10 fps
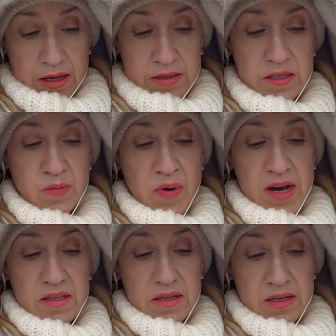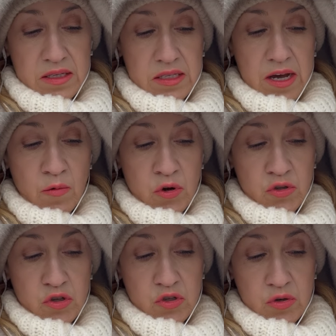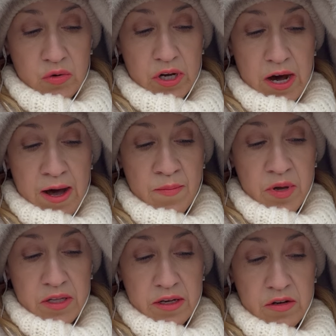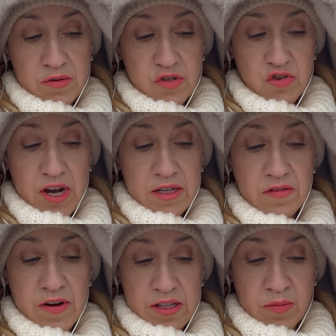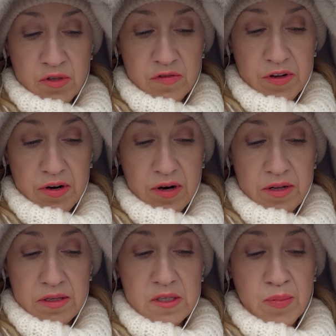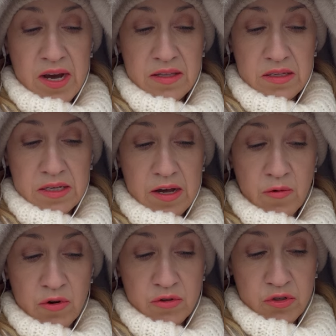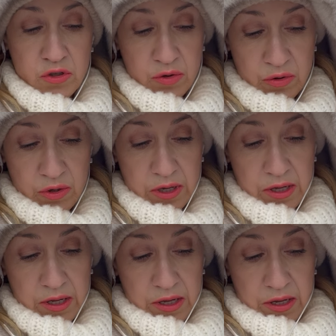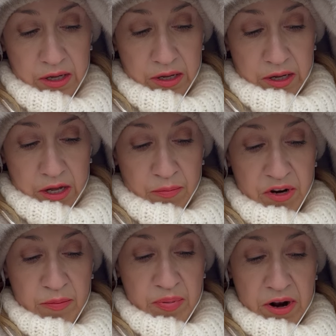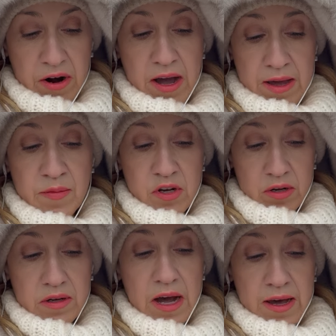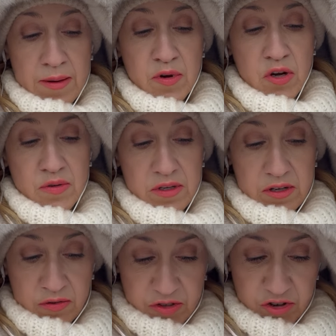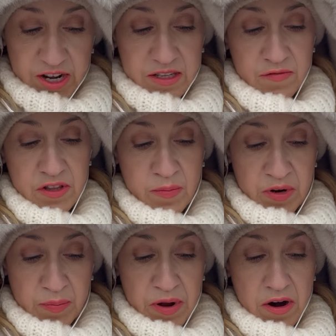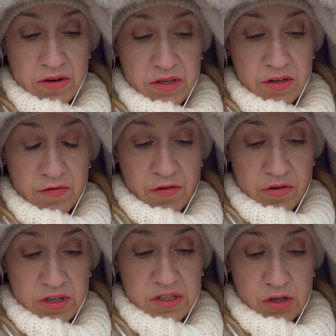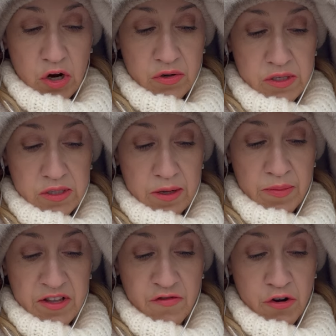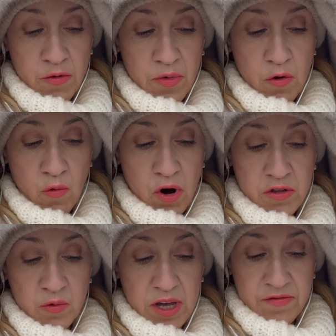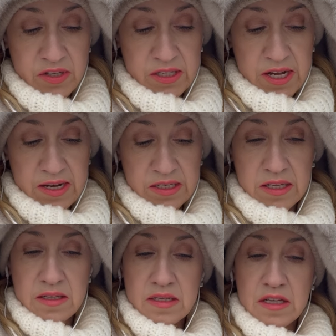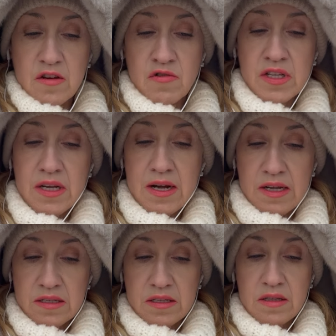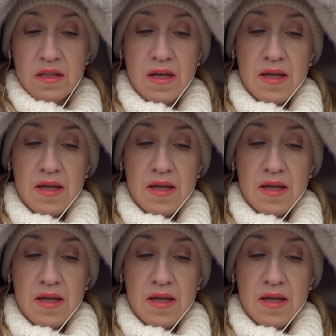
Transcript: Despite this, I want to come in a constructive atmosphere. Despite this, I want to prepare. I am constructively prepared for these talks. But from what we have discussed at the Security Council,